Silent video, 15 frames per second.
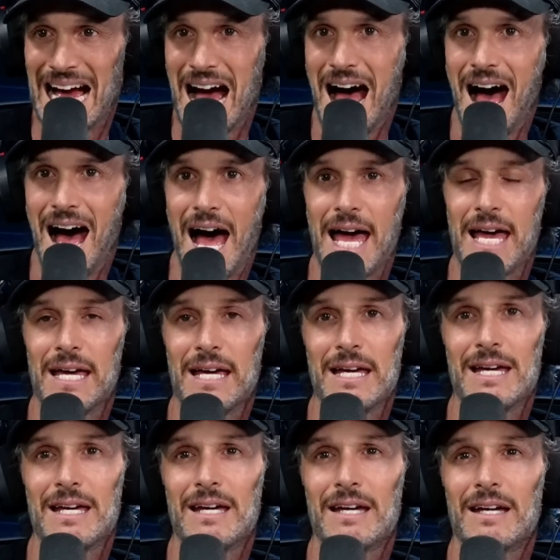
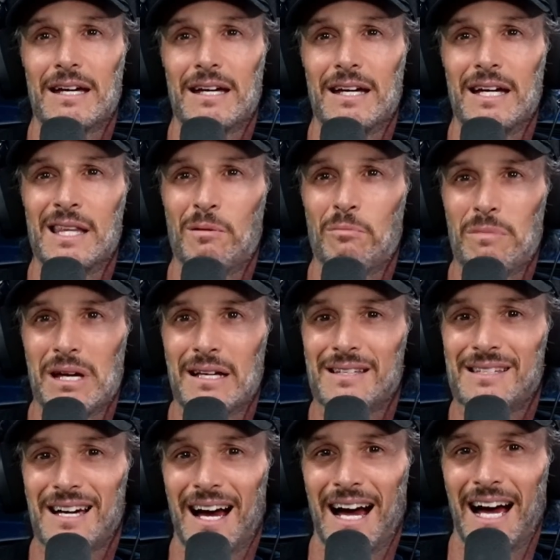In the
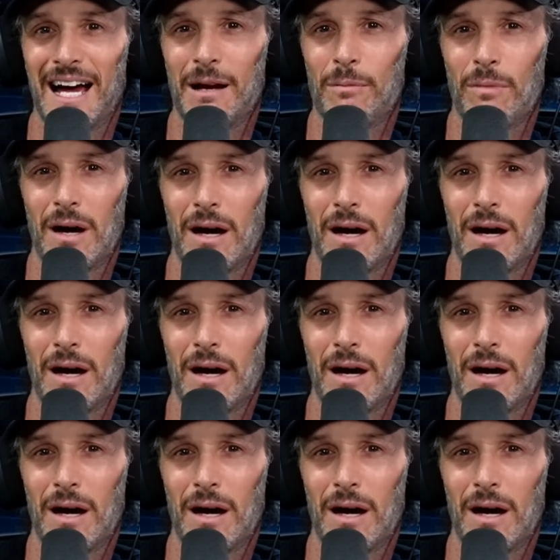meantime,